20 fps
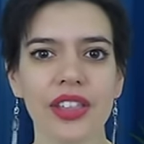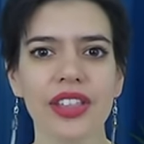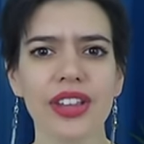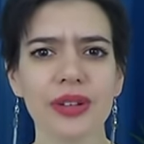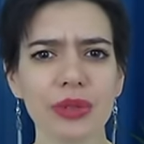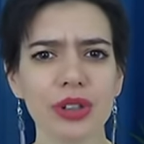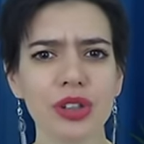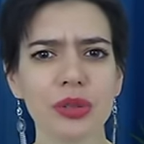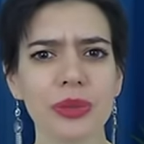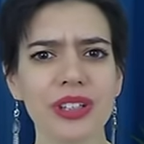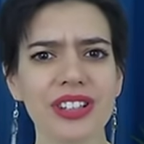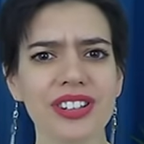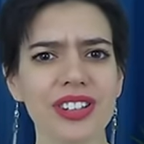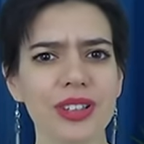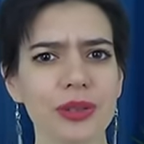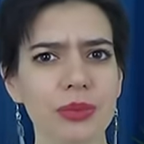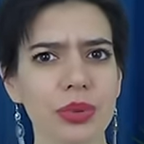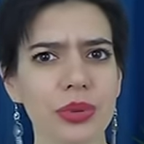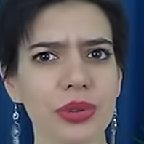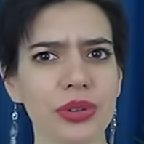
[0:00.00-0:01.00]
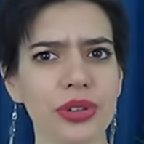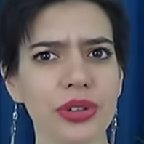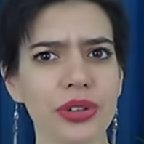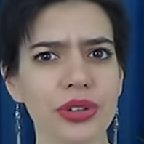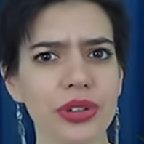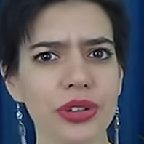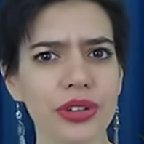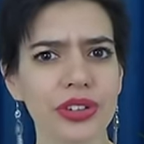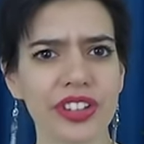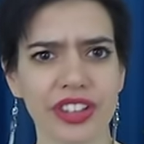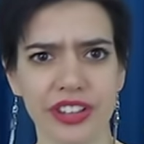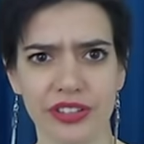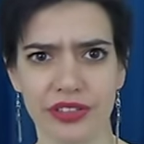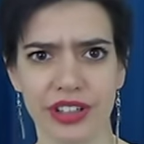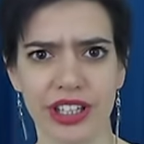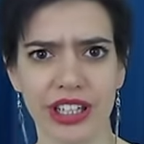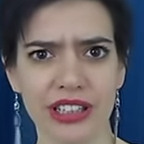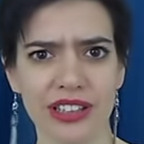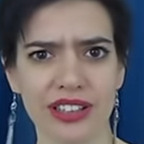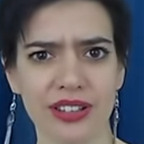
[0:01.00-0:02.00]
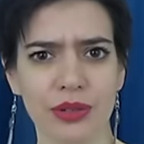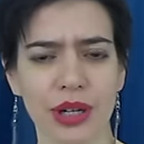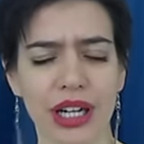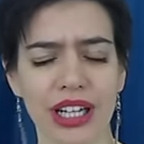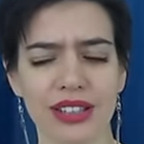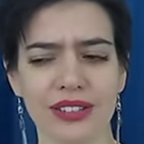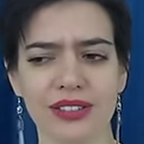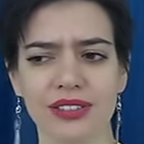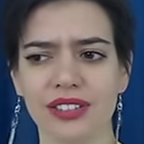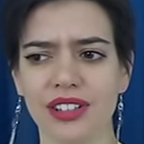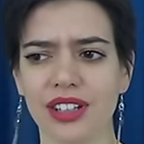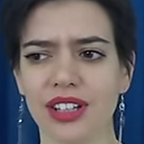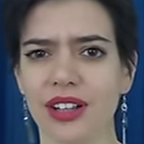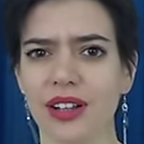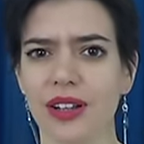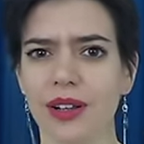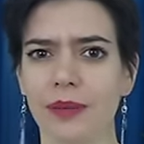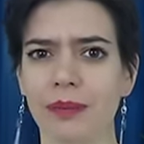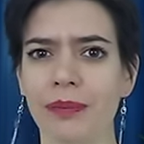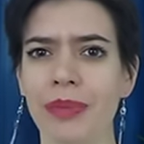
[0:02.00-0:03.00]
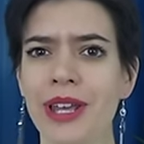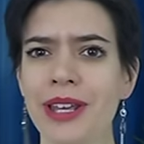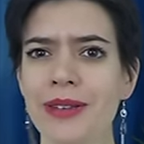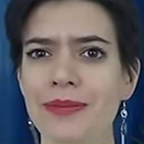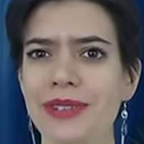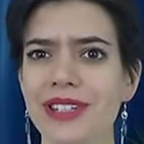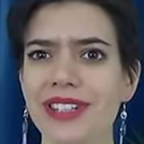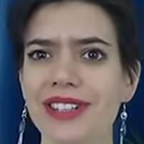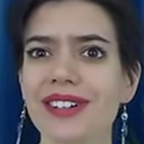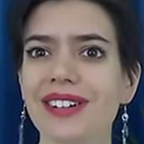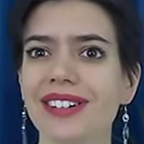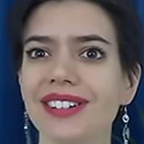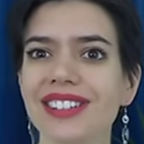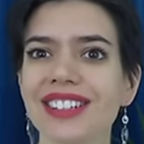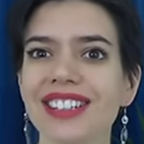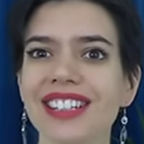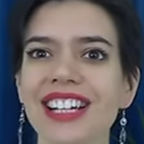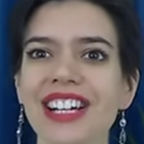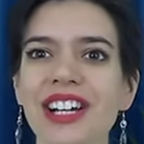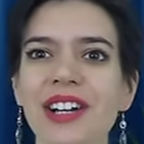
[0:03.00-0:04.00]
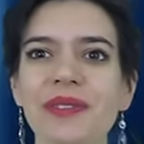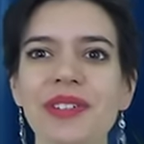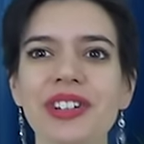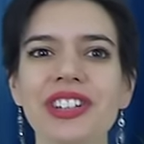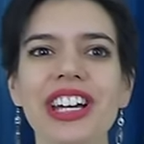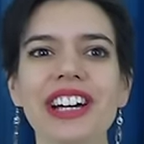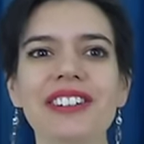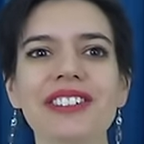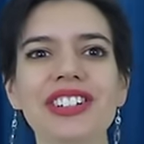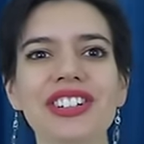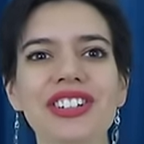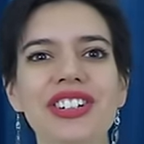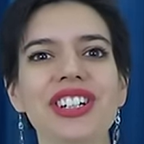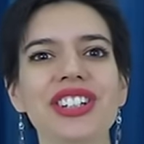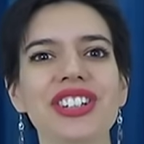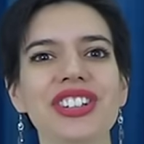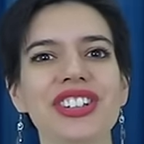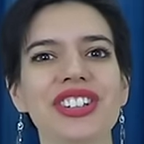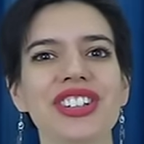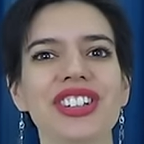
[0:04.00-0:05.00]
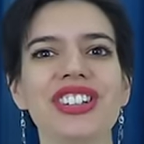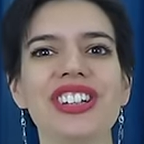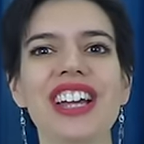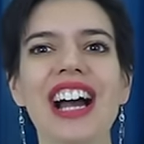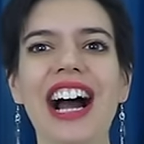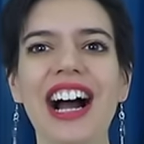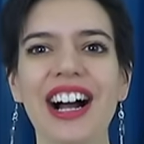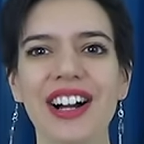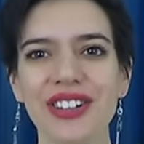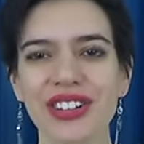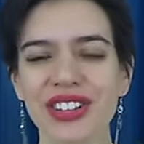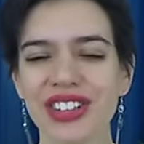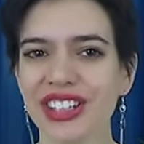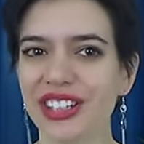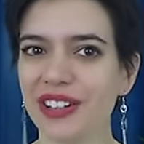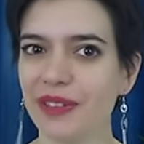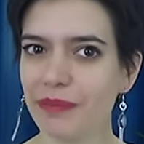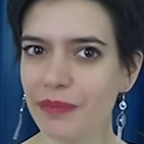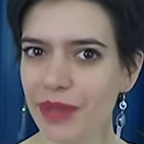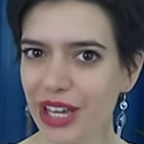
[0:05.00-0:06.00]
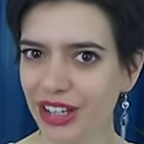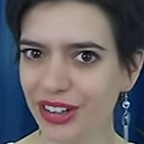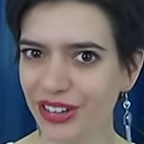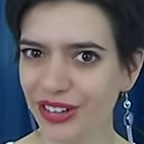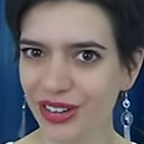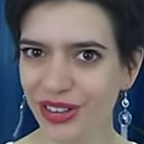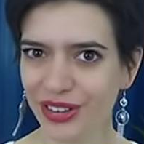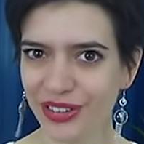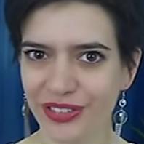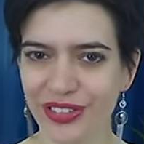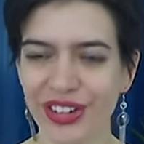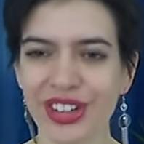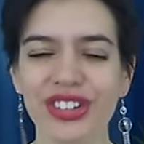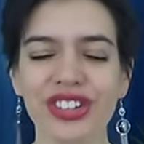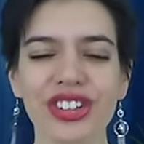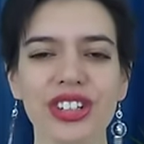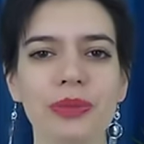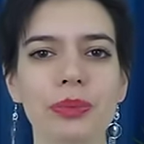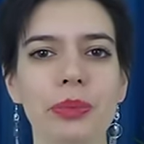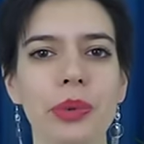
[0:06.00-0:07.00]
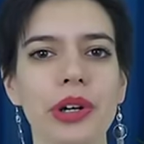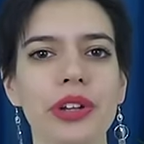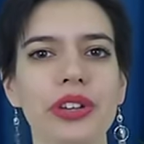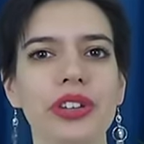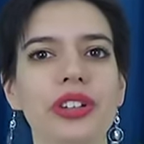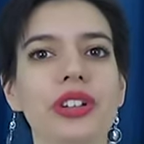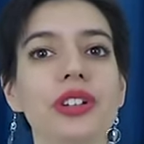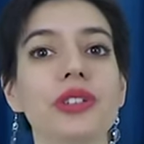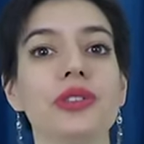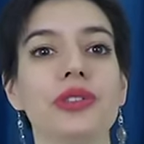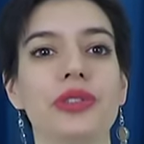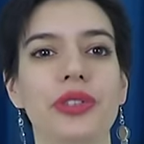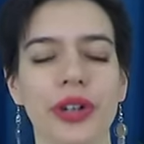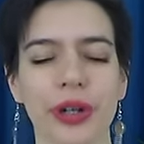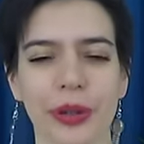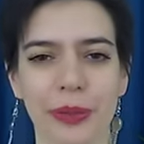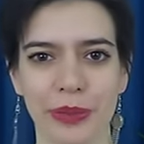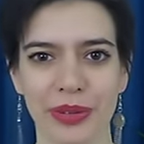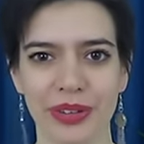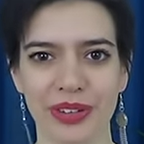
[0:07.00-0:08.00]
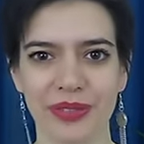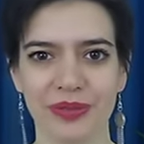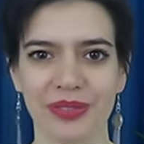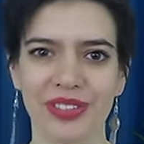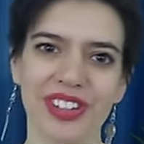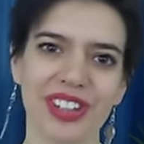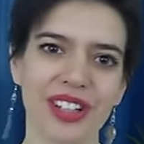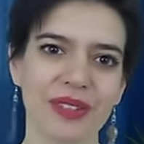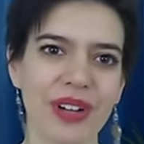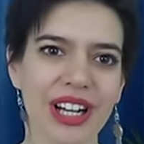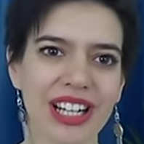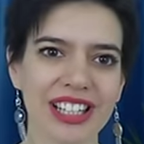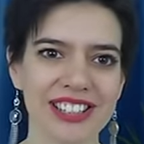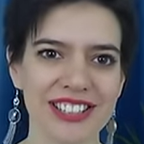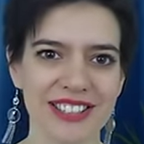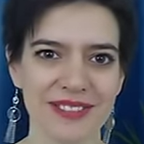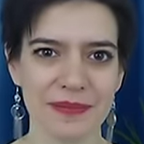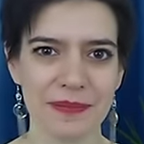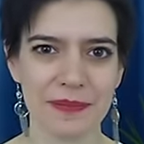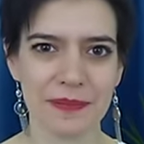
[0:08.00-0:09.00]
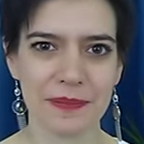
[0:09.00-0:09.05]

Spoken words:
That must be simple to use then, right? Well, maybe not, but I will try to show you how you can master the French impersonal verbs. C'est parti!